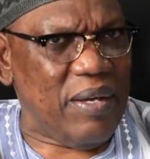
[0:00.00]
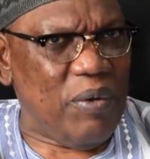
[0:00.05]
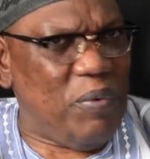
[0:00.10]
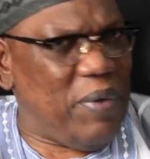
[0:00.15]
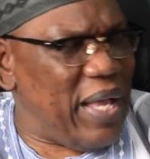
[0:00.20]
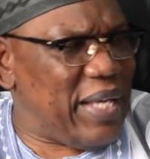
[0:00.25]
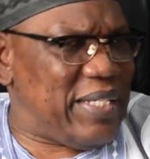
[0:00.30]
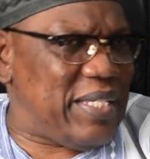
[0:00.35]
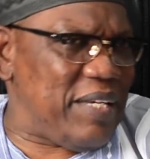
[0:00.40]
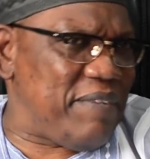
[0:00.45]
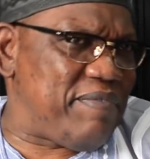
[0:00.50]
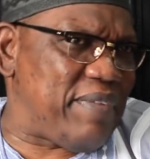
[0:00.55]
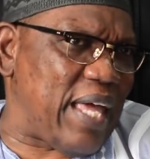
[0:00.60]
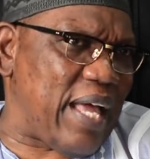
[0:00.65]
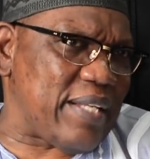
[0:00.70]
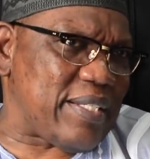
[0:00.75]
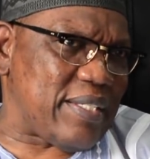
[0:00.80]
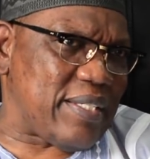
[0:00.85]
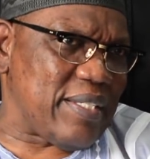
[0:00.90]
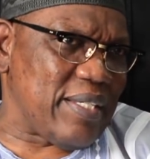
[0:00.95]
We achieved
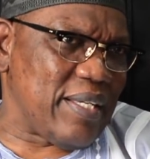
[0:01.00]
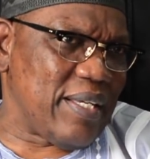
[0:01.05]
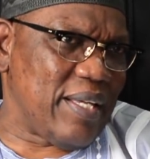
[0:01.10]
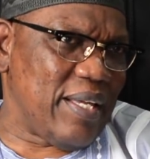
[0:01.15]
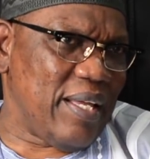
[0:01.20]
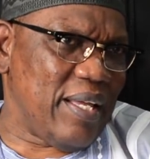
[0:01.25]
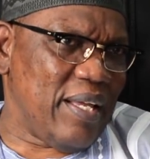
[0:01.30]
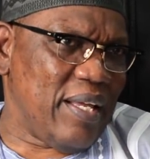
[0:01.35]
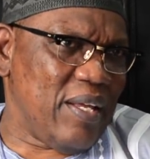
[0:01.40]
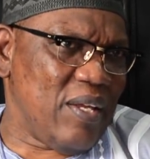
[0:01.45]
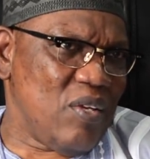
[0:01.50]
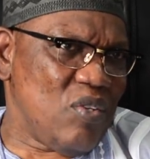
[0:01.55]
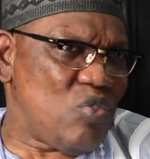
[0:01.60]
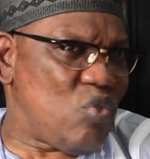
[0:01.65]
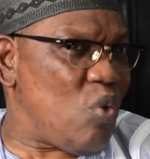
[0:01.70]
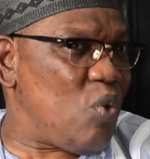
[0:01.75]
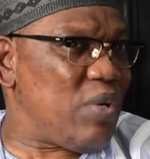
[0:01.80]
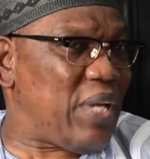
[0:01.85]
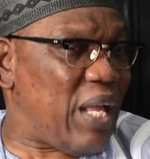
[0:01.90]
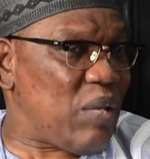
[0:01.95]
that.
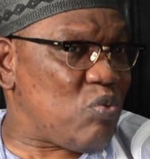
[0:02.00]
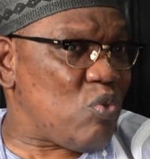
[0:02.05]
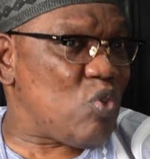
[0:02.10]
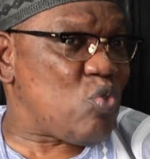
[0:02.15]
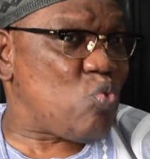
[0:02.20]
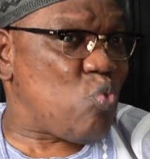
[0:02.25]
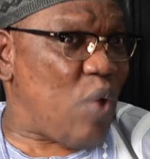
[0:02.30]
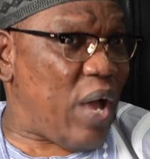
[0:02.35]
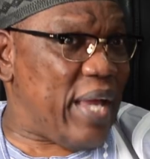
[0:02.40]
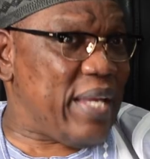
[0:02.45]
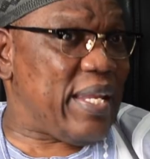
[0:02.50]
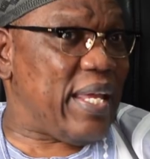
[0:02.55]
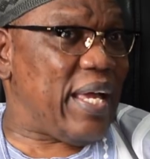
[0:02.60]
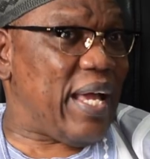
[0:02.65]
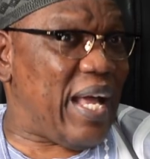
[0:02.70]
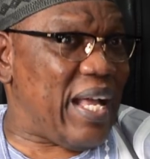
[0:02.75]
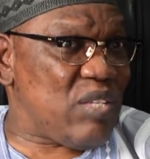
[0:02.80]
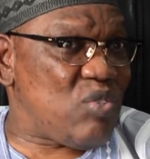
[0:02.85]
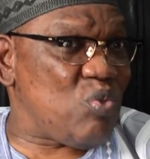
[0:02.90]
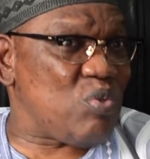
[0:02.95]
So that was why they
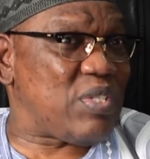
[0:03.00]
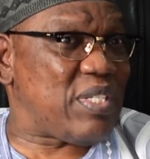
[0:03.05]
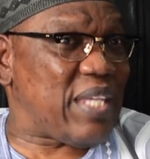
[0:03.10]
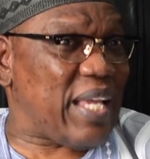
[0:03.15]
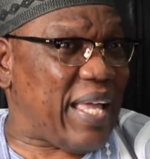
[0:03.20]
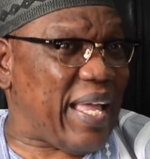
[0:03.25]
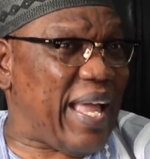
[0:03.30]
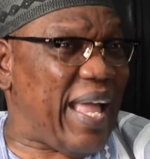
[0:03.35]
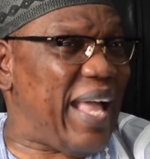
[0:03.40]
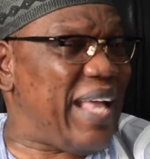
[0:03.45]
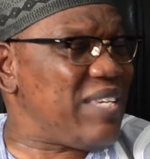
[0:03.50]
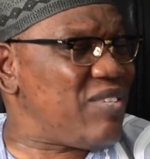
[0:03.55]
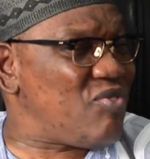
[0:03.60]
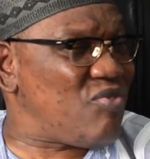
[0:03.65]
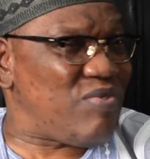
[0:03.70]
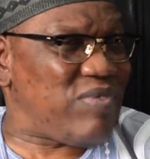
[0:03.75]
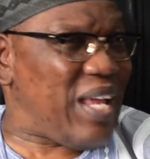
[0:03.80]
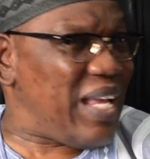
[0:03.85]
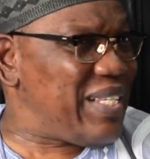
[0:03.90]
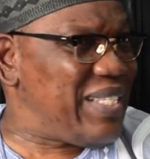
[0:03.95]
had to take
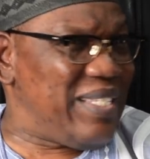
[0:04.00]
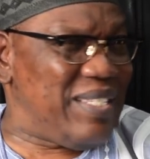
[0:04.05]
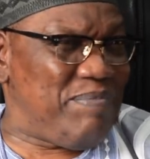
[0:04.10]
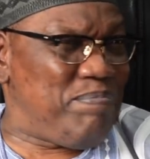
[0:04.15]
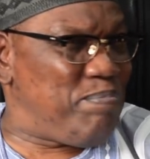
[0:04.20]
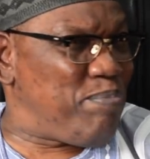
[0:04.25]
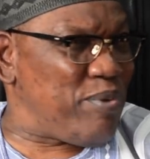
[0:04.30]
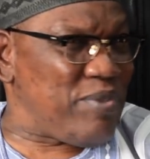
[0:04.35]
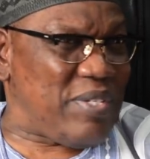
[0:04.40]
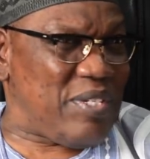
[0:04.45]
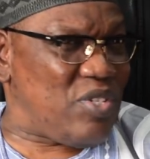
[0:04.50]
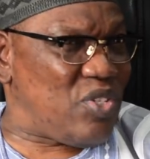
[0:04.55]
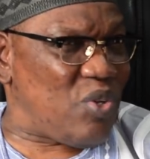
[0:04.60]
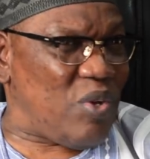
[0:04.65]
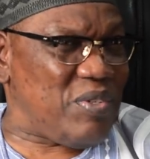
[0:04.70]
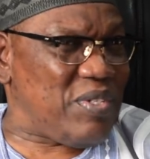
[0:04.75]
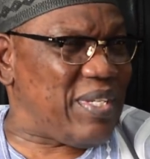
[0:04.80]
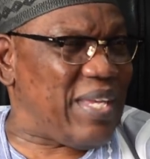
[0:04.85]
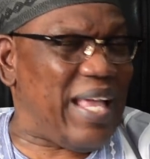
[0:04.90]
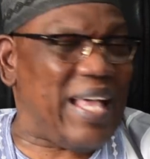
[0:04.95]
extra
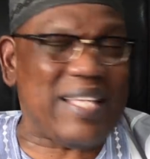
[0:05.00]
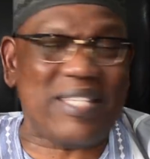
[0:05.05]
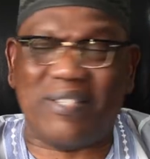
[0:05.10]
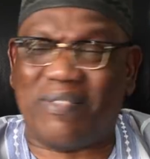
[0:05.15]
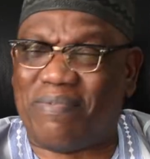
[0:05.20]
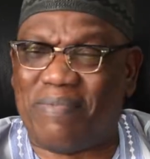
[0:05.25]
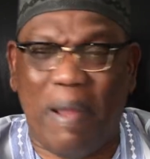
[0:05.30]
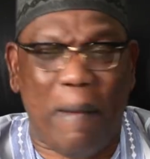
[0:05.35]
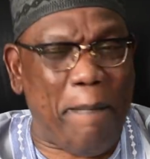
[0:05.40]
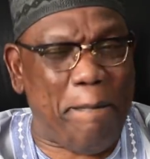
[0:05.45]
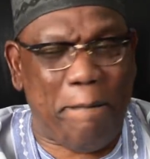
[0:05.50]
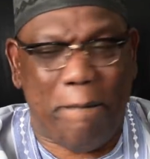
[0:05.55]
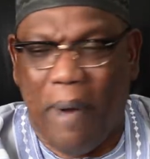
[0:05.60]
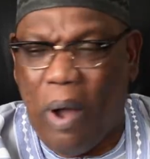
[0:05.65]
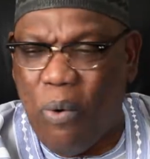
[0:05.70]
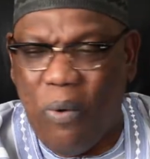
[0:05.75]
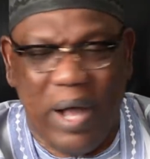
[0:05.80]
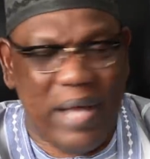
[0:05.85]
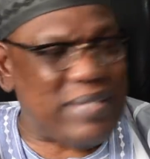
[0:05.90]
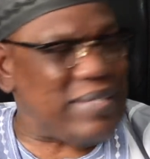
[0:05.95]
positions, extra
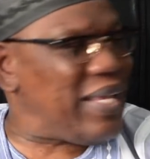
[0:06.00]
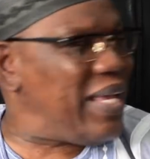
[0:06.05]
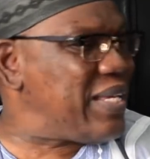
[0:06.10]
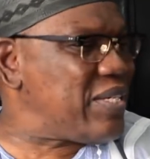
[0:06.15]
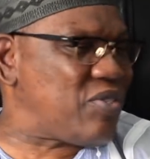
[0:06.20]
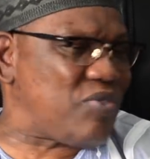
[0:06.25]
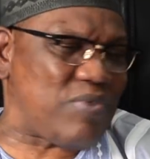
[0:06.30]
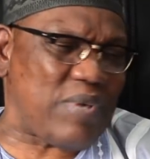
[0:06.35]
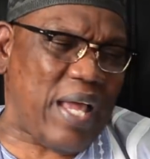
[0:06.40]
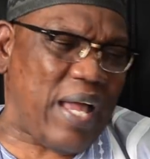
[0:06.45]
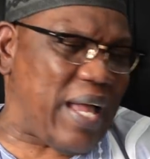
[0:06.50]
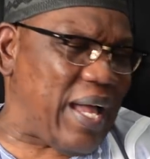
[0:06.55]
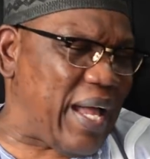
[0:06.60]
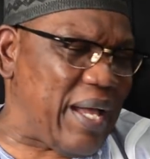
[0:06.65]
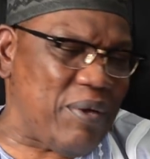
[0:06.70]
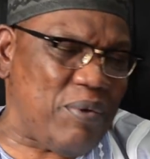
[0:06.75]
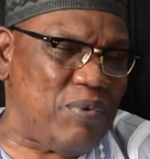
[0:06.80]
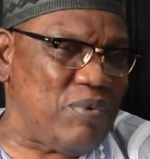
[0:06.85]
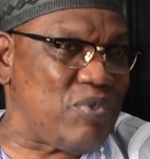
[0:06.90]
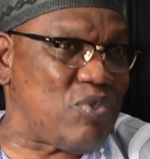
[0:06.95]
powers, extra
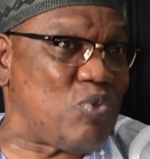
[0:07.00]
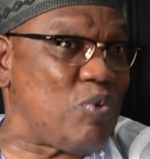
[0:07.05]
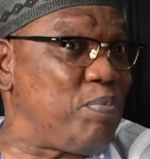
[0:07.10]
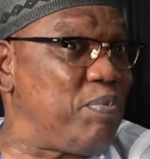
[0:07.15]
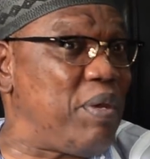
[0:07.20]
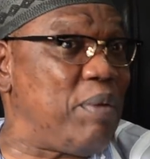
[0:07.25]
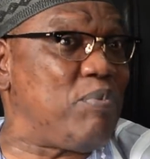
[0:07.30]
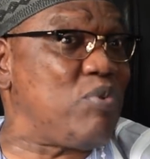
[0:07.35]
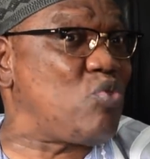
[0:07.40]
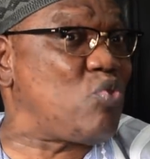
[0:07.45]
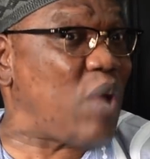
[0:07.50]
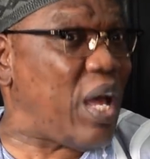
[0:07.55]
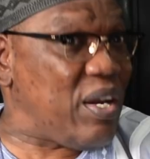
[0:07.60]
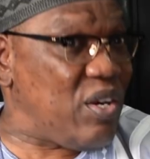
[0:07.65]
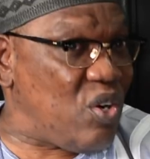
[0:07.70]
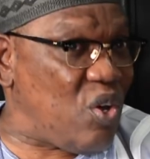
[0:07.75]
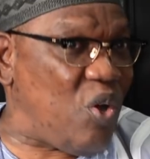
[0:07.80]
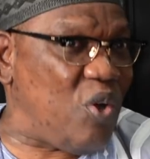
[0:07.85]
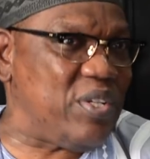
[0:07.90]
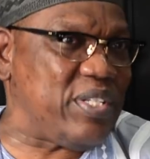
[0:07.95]
angles to be able to
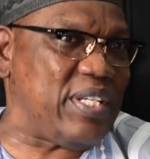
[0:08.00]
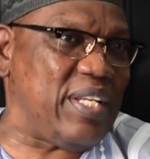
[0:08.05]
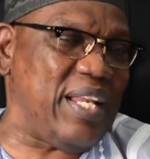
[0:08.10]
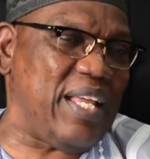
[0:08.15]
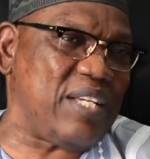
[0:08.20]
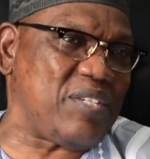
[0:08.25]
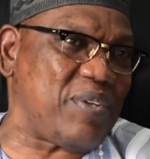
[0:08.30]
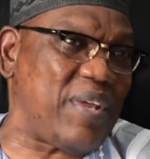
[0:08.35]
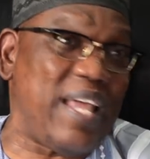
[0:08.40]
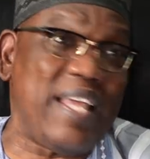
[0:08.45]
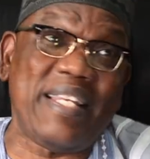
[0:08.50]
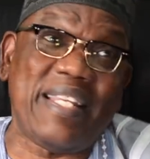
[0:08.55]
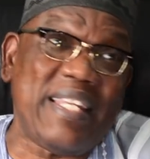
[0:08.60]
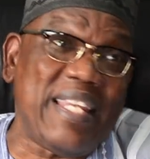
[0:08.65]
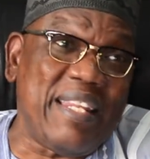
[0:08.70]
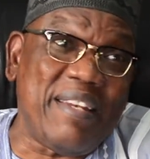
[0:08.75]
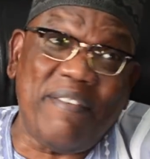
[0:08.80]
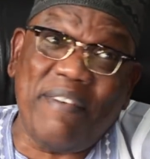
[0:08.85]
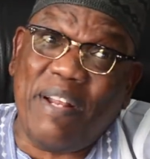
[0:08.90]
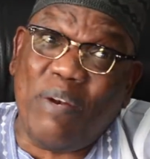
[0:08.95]
annul the election. It
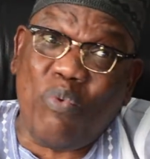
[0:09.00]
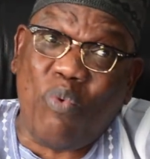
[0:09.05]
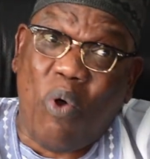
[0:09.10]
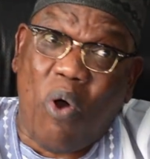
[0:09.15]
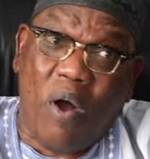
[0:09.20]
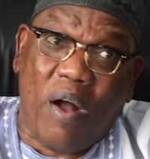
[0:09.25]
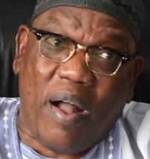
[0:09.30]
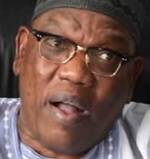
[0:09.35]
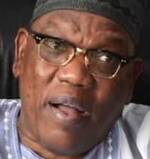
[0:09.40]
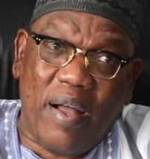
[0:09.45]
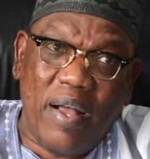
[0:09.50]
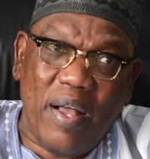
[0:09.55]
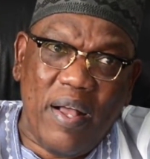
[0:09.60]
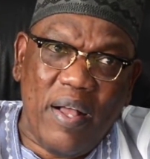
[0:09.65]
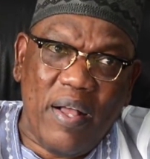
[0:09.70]
didn't really work.